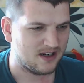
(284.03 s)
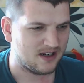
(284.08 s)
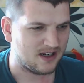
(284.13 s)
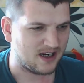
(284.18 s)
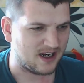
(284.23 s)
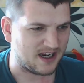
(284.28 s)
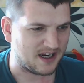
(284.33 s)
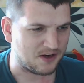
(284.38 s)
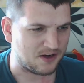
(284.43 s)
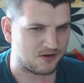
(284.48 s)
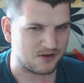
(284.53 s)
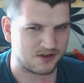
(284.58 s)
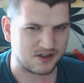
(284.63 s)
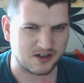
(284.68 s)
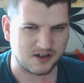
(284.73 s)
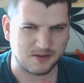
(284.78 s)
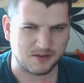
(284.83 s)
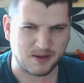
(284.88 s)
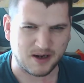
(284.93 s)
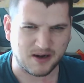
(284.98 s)
it goes
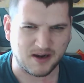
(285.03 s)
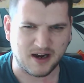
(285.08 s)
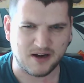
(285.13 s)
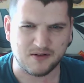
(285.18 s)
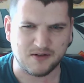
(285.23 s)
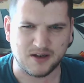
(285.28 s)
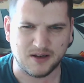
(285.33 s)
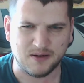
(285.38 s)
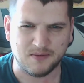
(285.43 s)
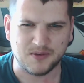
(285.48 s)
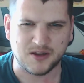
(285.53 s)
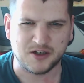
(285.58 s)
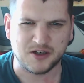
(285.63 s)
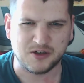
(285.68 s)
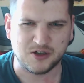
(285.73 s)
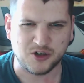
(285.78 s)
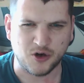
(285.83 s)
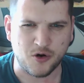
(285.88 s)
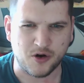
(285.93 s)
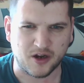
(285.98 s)
on about how the
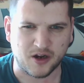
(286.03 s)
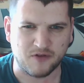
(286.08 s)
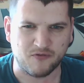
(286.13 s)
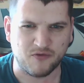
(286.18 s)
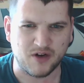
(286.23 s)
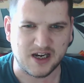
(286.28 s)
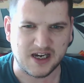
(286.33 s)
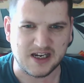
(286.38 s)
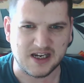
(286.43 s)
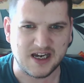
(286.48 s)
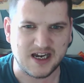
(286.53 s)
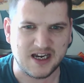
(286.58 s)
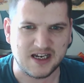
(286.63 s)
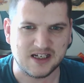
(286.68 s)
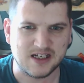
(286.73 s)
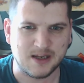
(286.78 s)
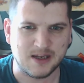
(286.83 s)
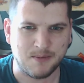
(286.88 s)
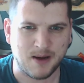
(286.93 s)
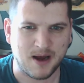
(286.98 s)
Joker really
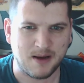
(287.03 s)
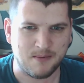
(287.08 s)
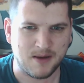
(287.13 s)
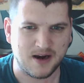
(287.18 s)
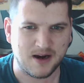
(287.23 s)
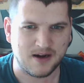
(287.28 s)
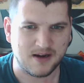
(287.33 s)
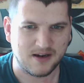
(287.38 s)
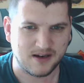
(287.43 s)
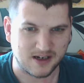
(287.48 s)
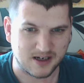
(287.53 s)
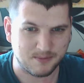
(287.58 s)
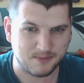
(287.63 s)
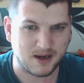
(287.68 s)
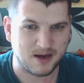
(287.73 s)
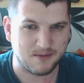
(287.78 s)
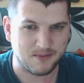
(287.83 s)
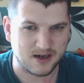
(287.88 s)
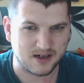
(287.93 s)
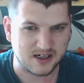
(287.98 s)
needs the Batman and the
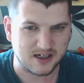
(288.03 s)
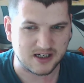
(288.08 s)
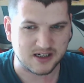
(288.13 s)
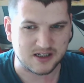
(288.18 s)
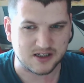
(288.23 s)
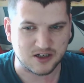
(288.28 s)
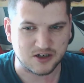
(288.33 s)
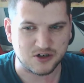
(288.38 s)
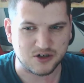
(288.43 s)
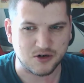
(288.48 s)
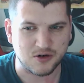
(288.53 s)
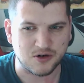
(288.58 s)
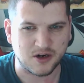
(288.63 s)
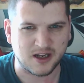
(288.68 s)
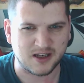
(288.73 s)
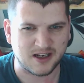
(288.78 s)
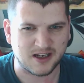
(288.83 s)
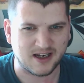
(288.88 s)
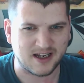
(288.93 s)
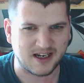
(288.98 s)
Batman needs the Joker.
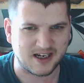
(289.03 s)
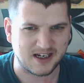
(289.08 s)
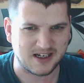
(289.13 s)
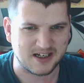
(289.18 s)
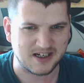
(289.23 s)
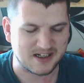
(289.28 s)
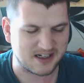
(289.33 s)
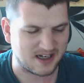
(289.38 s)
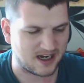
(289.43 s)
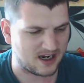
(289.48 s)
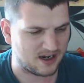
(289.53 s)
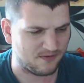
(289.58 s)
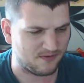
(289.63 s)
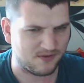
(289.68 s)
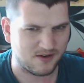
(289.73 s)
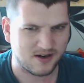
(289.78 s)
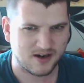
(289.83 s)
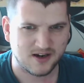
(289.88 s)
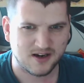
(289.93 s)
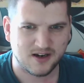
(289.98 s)
They're like in this kind
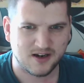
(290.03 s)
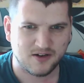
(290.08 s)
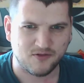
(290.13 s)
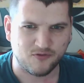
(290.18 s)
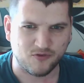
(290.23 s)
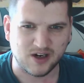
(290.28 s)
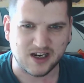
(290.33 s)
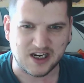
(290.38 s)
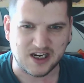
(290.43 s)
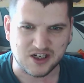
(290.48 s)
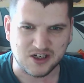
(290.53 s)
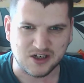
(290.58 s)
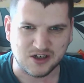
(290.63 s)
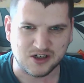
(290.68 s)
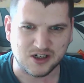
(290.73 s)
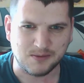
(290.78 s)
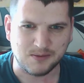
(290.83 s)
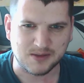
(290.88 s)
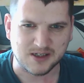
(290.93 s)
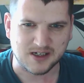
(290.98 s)
of
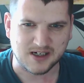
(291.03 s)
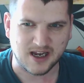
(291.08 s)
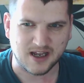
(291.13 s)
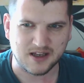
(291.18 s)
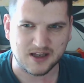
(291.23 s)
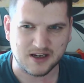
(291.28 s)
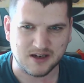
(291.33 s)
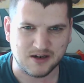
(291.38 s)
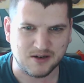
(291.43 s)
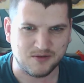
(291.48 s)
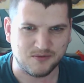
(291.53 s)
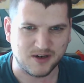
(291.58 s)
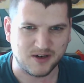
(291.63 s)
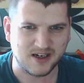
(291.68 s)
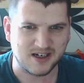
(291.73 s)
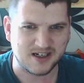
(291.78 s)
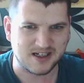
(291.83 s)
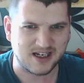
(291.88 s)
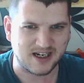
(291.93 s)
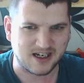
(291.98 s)
relationship together where
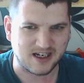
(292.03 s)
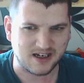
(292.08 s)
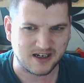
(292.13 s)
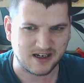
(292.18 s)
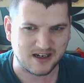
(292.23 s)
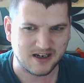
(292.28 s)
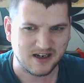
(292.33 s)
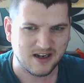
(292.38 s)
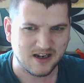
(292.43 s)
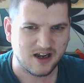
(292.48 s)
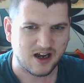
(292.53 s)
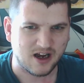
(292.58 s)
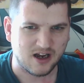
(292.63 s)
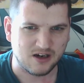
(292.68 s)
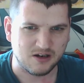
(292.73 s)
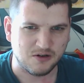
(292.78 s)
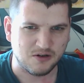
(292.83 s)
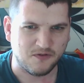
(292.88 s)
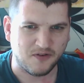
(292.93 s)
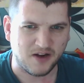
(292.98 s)
it's like a
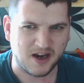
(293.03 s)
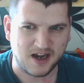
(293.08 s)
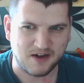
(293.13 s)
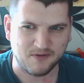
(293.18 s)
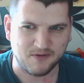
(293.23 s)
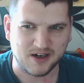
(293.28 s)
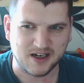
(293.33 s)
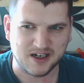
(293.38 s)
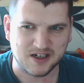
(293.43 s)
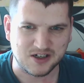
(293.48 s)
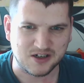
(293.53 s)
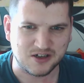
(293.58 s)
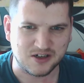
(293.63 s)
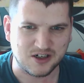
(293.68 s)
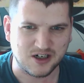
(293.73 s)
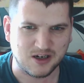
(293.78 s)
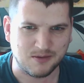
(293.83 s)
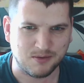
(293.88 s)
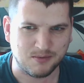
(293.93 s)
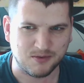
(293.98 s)
love-hate
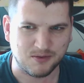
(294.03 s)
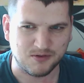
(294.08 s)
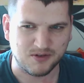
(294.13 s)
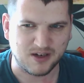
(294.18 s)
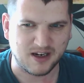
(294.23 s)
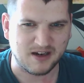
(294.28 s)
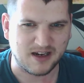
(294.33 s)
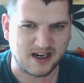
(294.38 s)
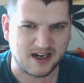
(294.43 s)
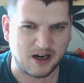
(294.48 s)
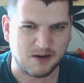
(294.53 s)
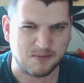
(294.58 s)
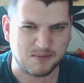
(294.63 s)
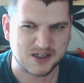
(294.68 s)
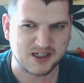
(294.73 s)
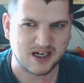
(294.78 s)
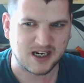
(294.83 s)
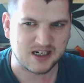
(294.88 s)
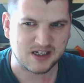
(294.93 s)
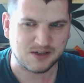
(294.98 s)
relationship, but they're like
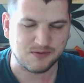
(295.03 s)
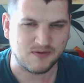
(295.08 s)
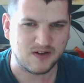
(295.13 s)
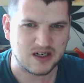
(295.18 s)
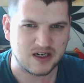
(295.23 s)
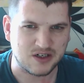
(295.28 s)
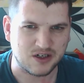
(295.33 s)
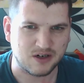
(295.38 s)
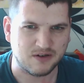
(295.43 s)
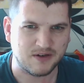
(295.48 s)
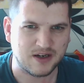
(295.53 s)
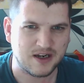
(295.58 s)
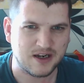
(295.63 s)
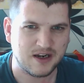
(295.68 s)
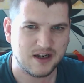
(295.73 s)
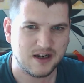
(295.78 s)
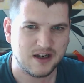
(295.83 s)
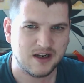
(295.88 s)
obsessed with each other.